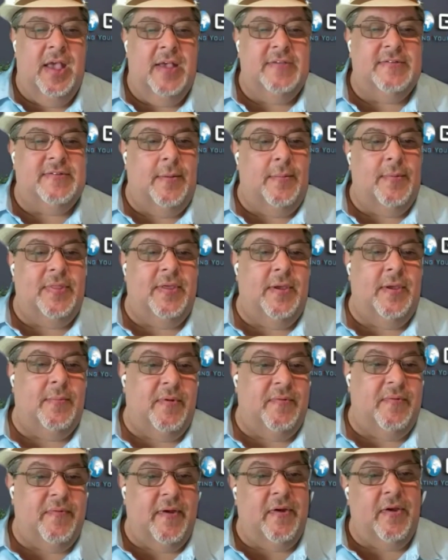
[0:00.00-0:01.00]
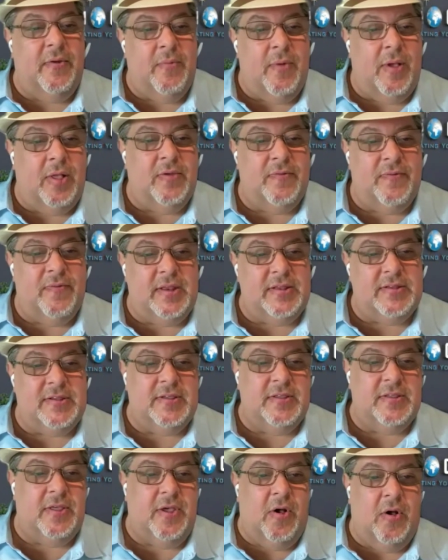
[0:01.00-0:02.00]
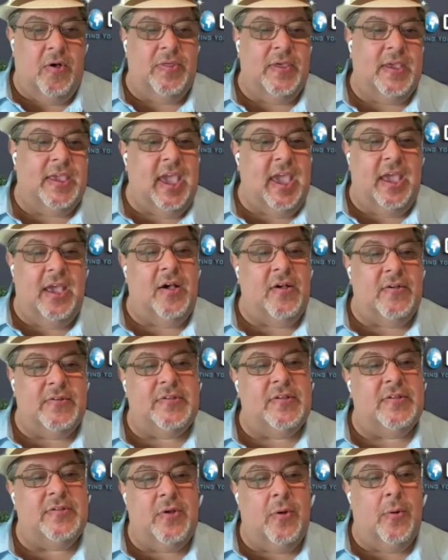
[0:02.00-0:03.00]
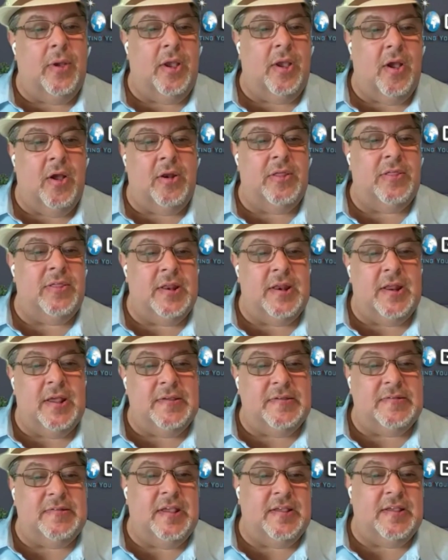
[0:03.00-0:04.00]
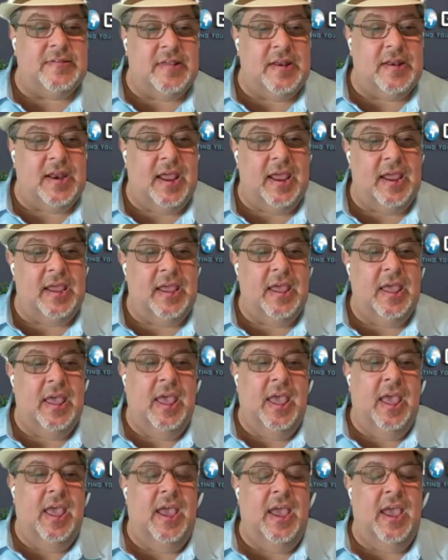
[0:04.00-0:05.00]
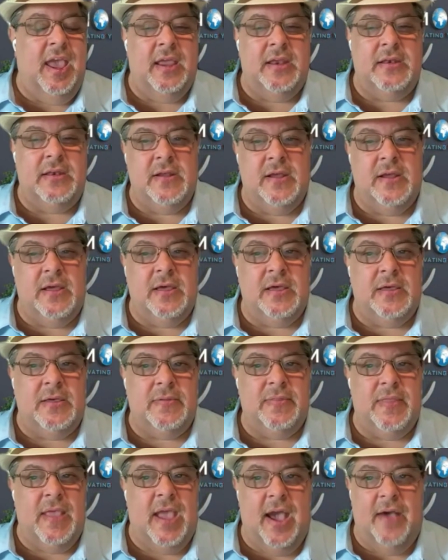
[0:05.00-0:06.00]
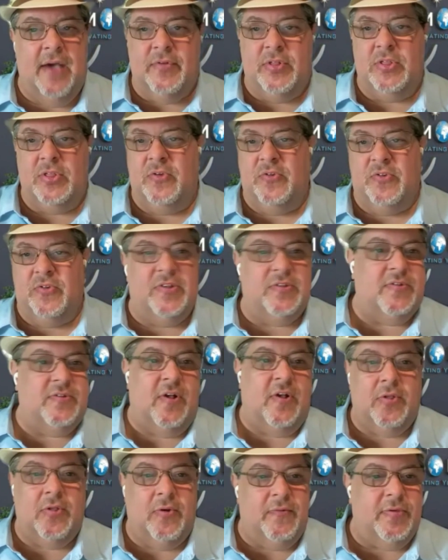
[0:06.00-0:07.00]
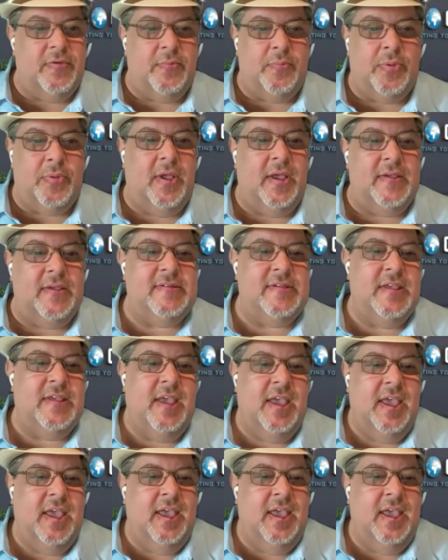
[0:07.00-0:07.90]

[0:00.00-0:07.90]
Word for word: Some of them are very relevant to the, all the chaos that's going on in the United States today, and uh, have allusions all over the place.